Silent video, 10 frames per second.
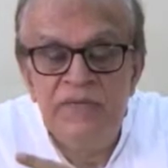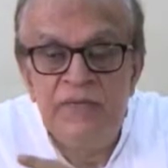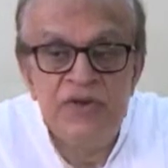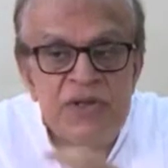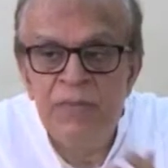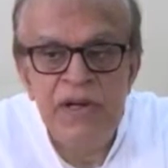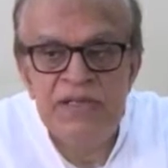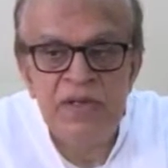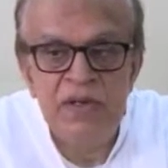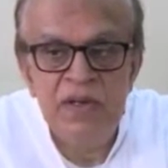for some
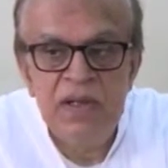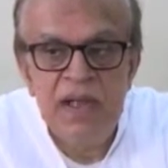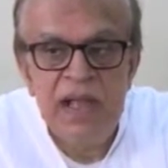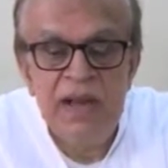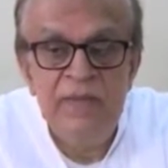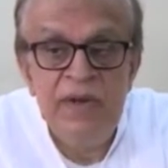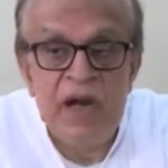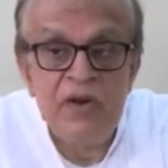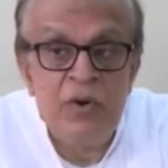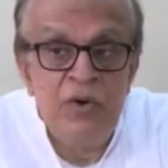reason, and we're
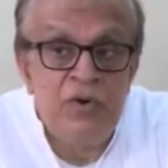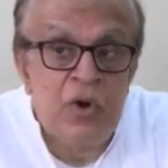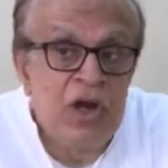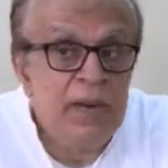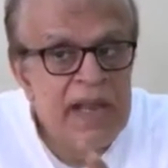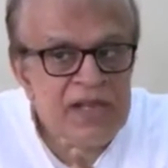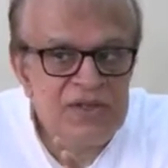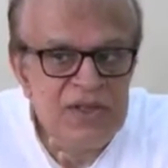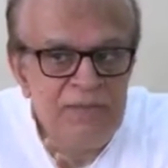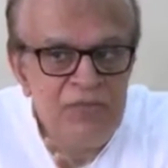not going to talk
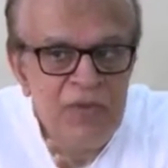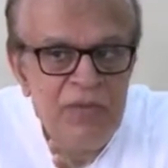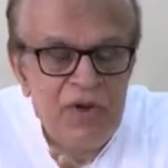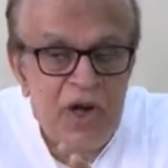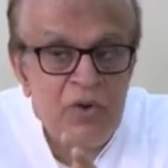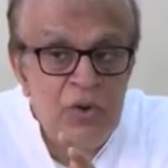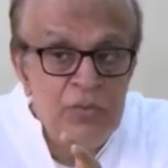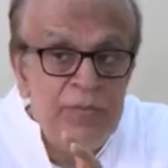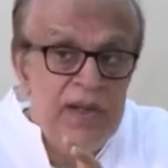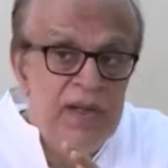against them. We're not going
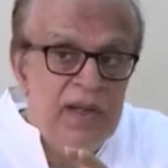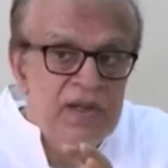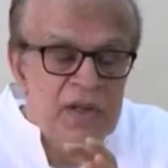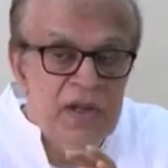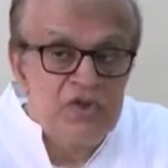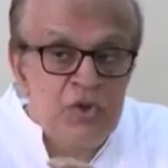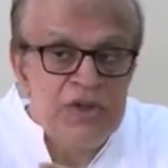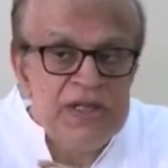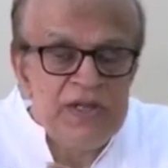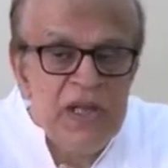to be... So
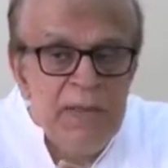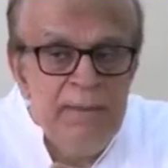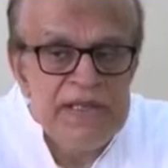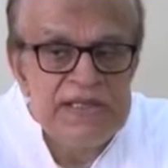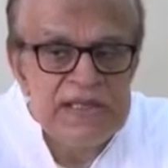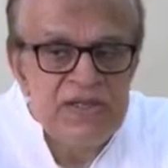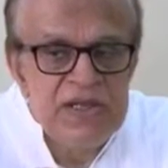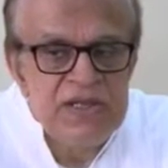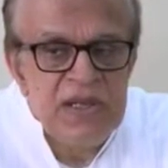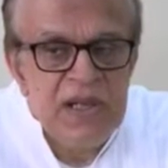this business
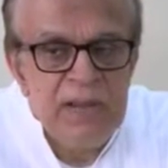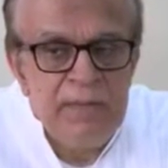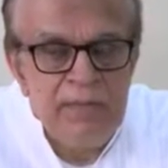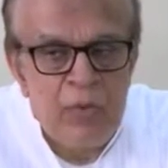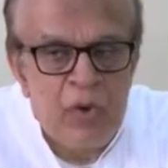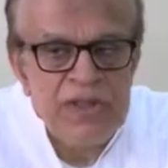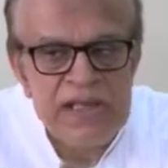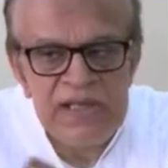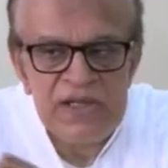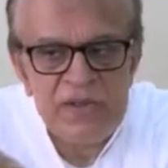is more
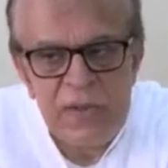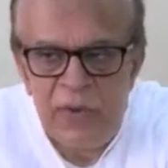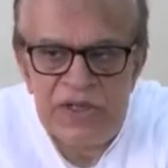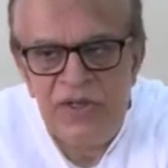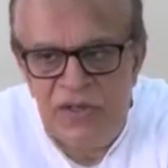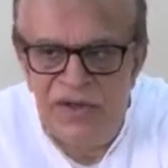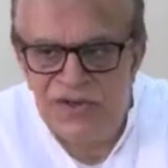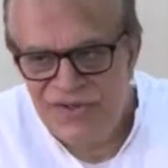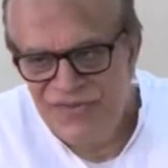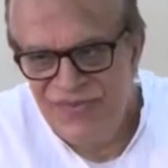than just some
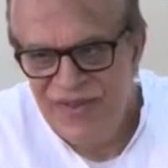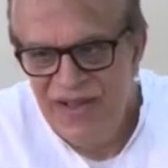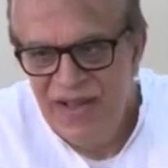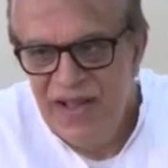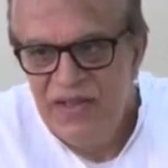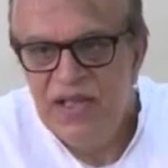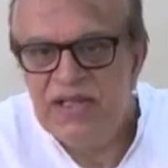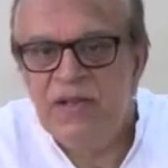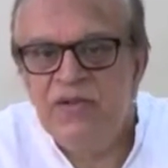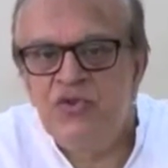Westerners.
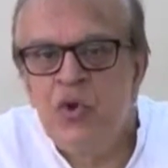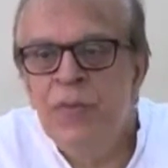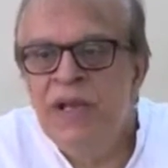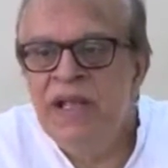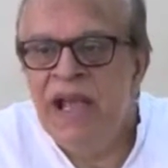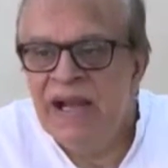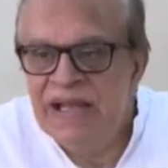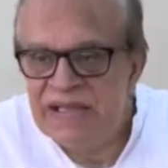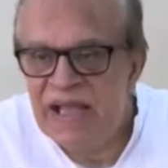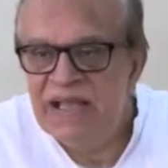There's so many
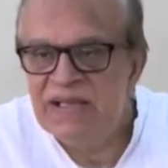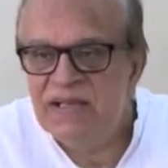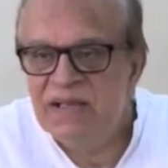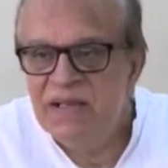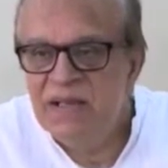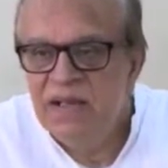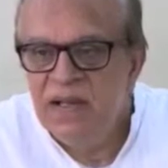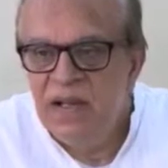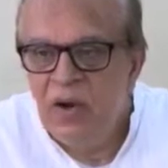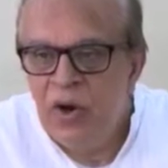anglicized
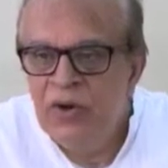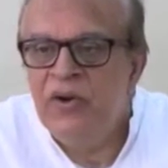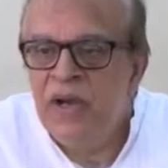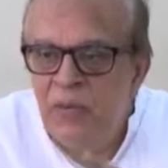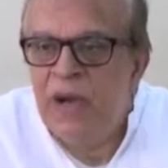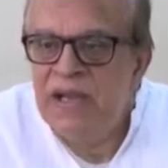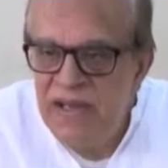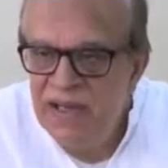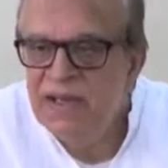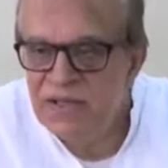honorary white
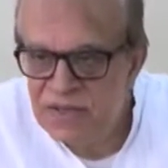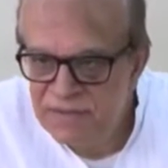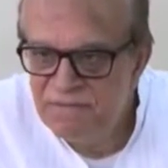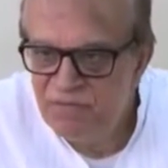Indians.